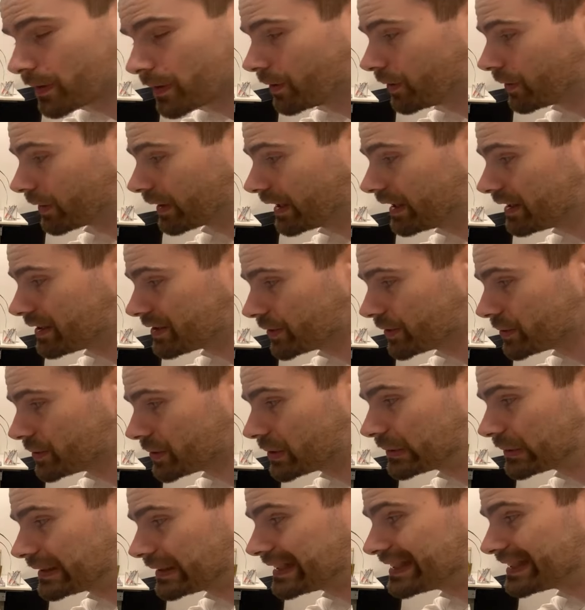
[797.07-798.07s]
Okay, so you
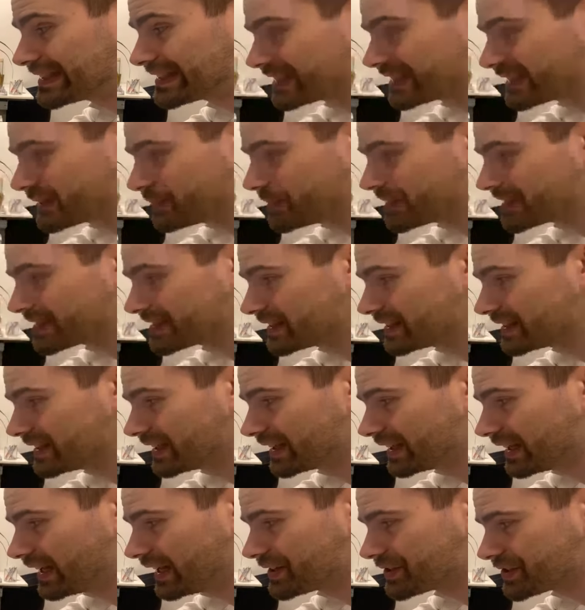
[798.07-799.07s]
could easily miss the
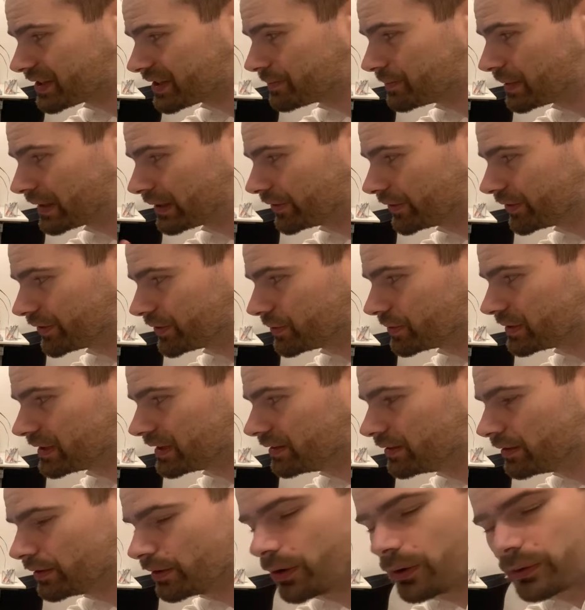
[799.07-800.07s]
deadline just because you
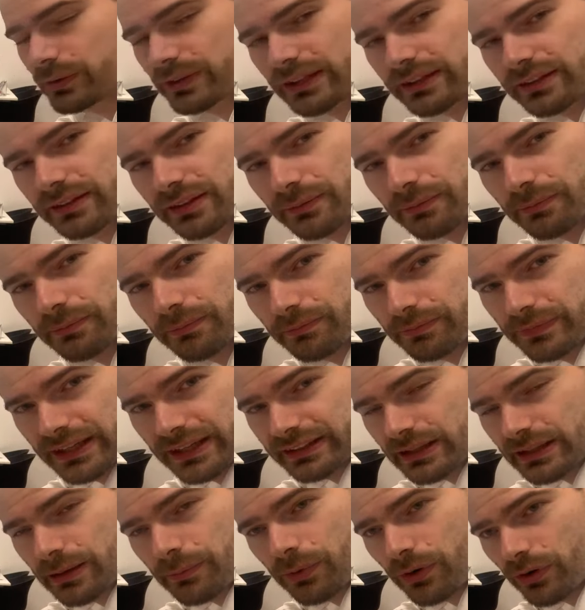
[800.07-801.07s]
didn't know that the
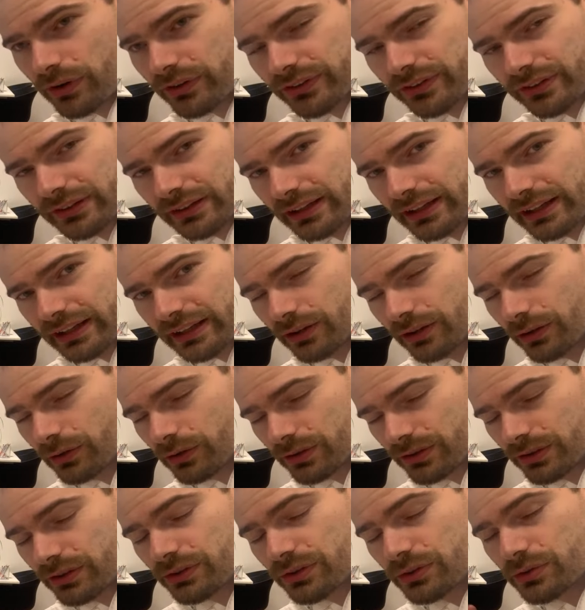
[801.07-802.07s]
data box
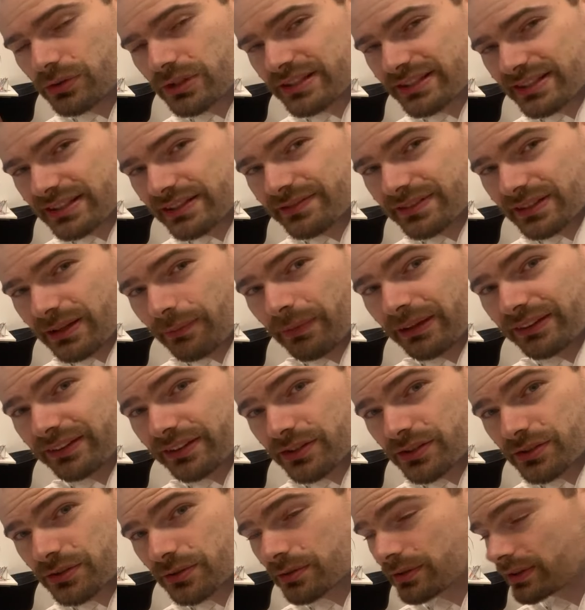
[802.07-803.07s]
or you received some
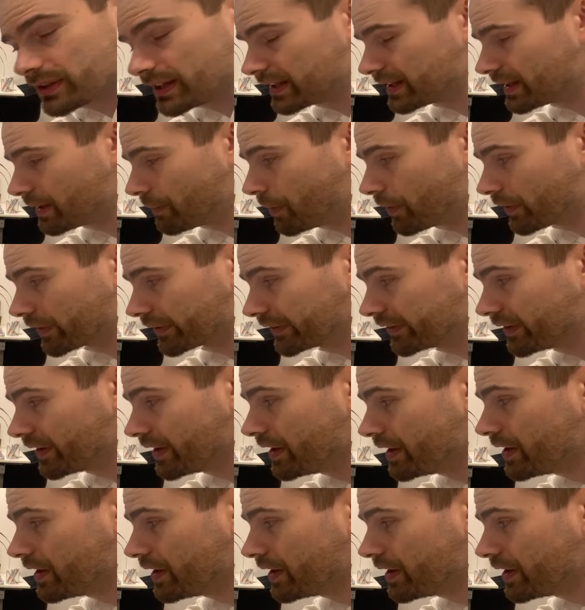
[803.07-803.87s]
message to the data box.